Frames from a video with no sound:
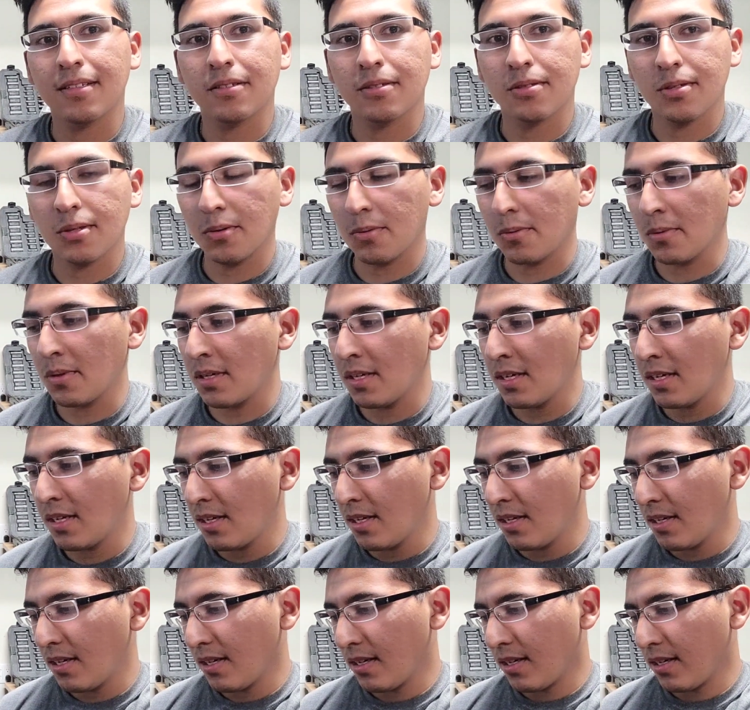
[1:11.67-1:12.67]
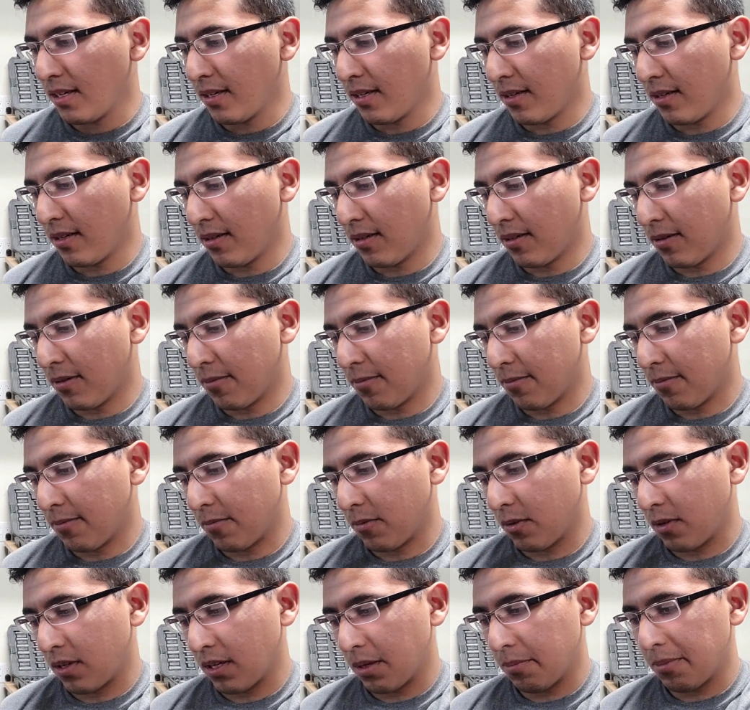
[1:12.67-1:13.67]
So,
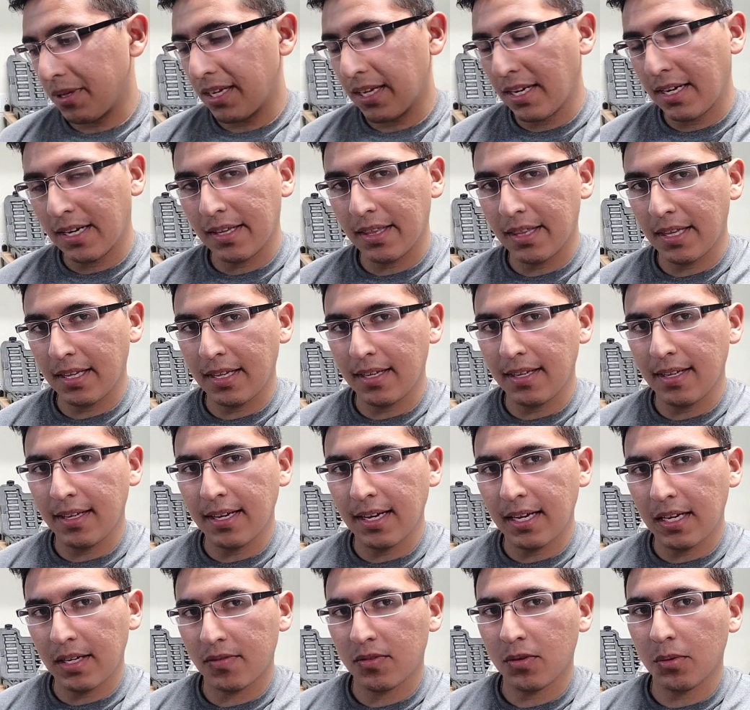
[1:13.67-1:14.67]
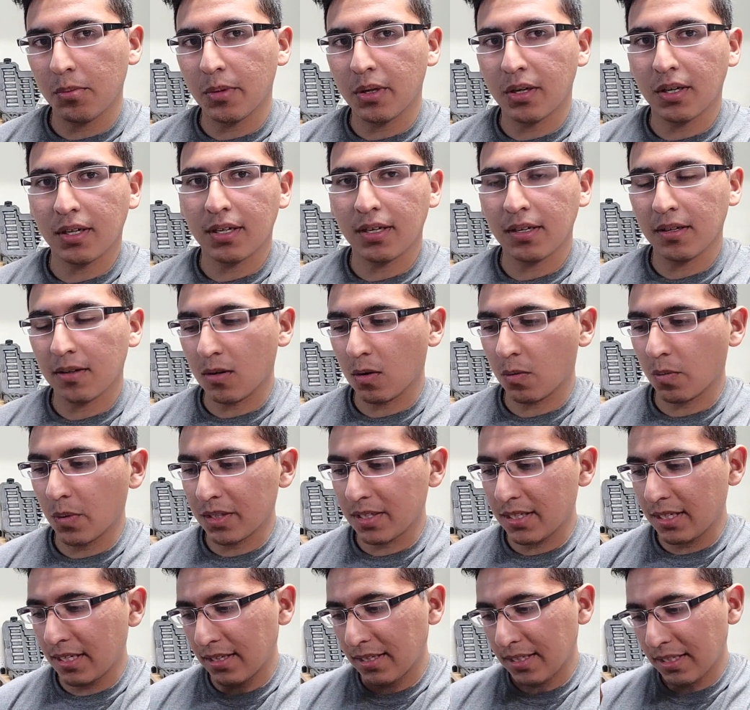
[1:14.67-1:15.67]
gonna be getting the aftermarket Cobra
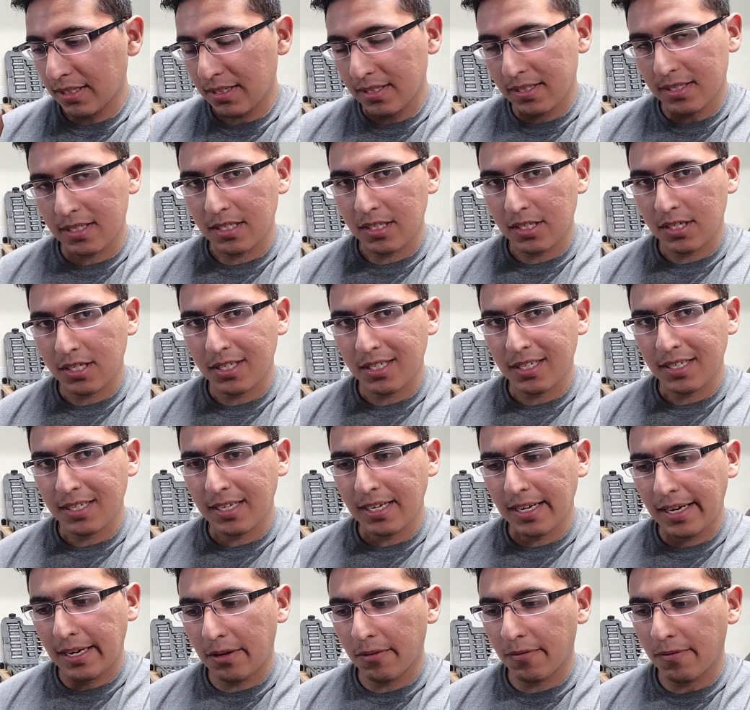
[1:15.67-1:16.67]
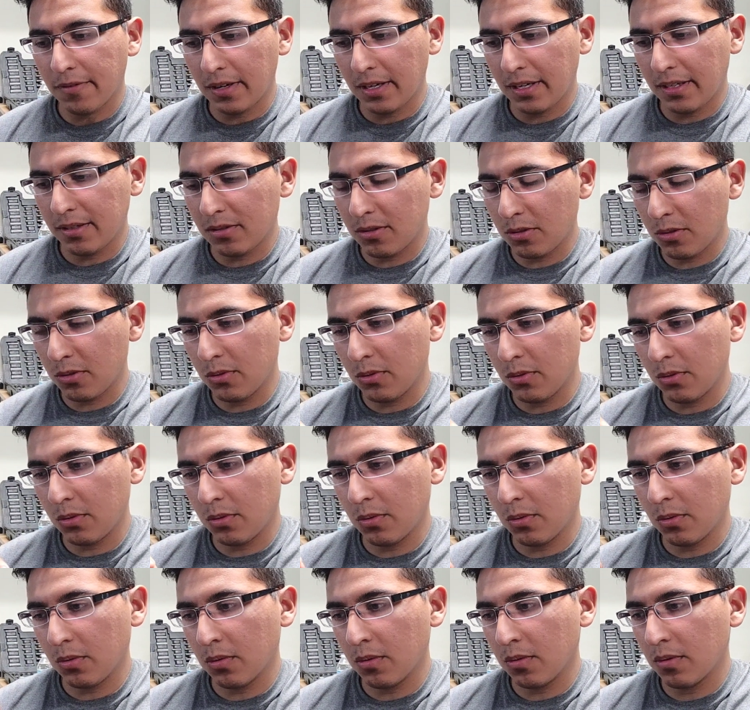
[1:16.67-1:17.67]
tank that's essentially outfitted
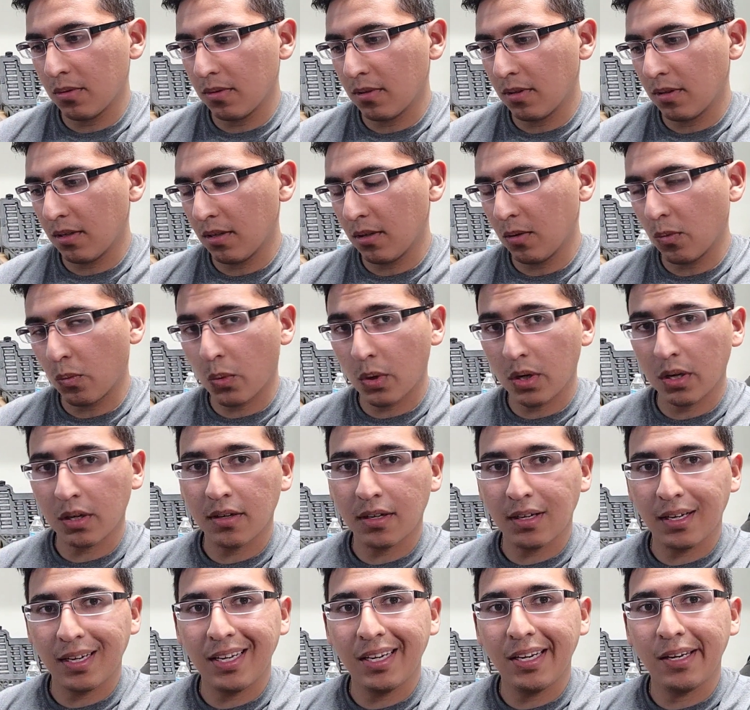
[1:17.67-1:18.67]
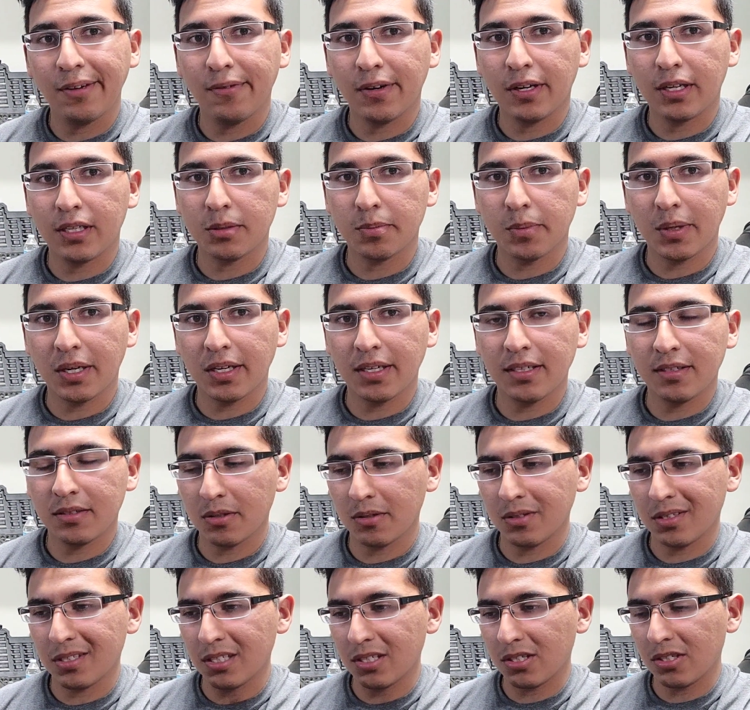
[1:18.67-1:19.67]
to work in a Fox body.
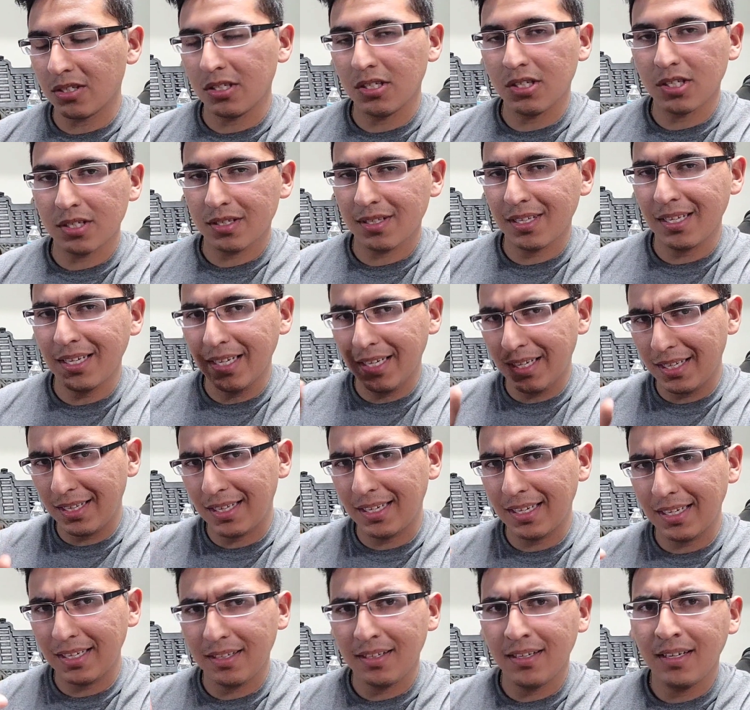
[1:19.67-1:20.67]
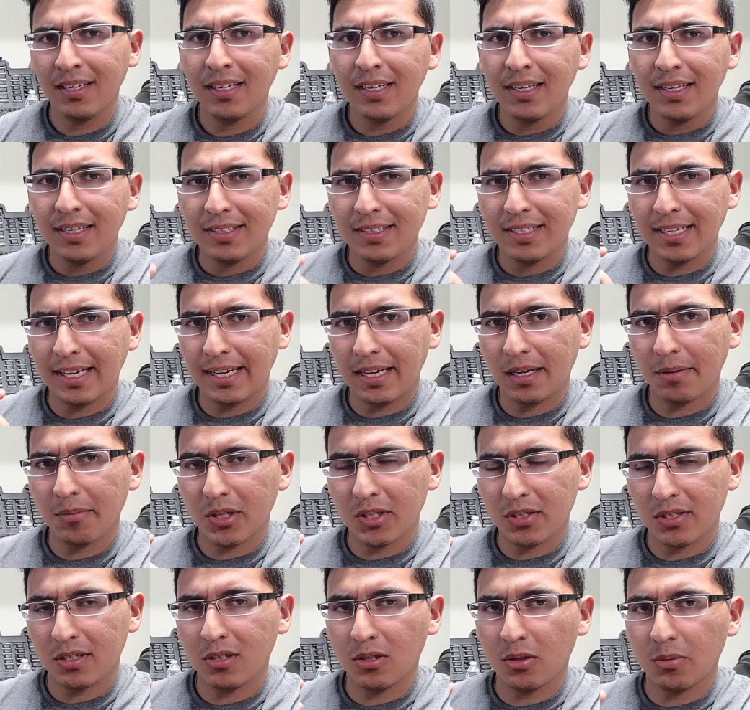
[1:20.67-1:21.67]
So essentially, just the inlet
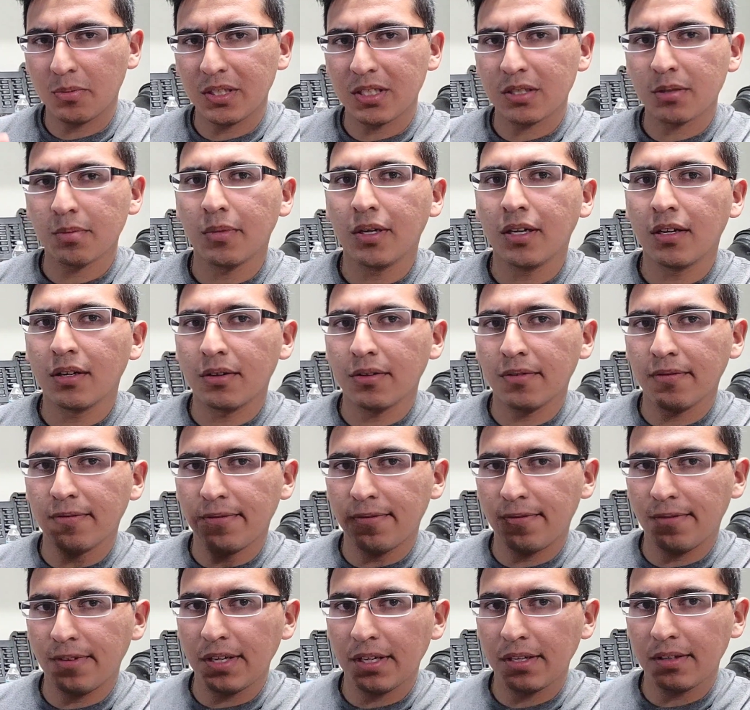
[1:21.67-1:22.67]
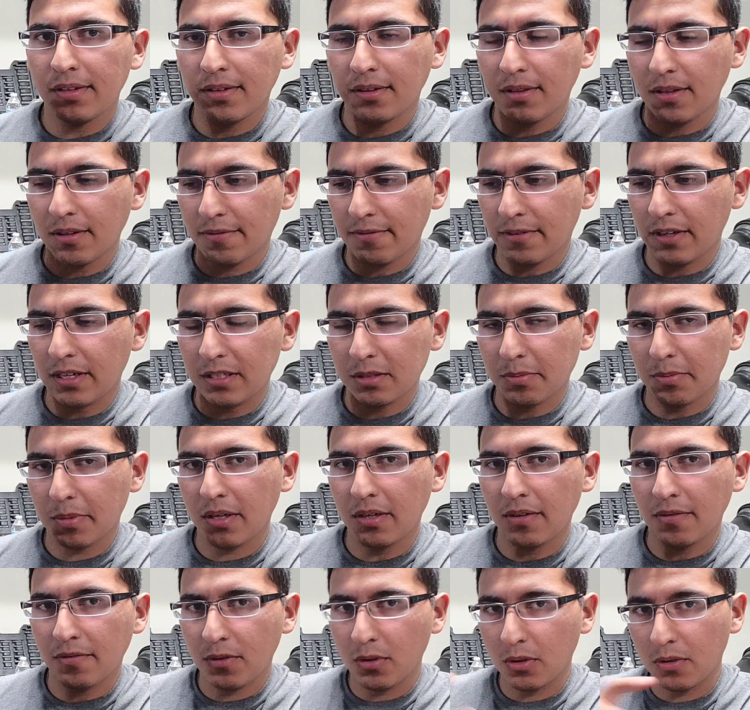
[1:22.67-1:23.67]
diameter is a little bit smaller to fit the Fox
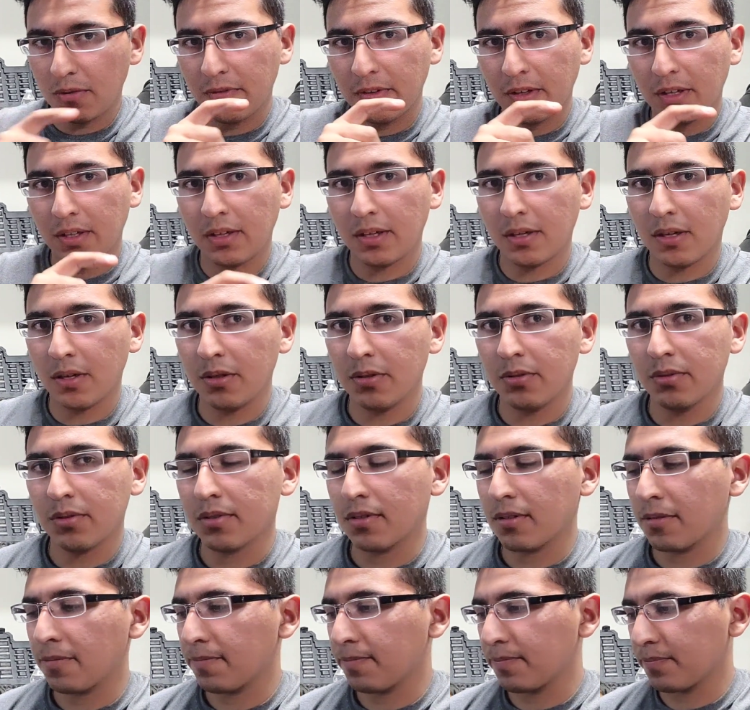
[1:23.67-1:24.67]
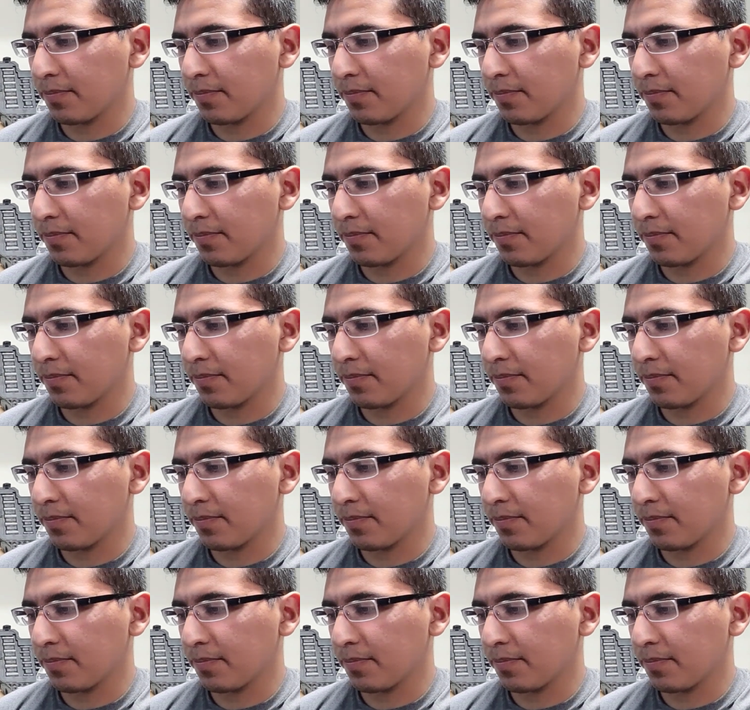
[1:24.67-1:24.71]
body fuel filler hose,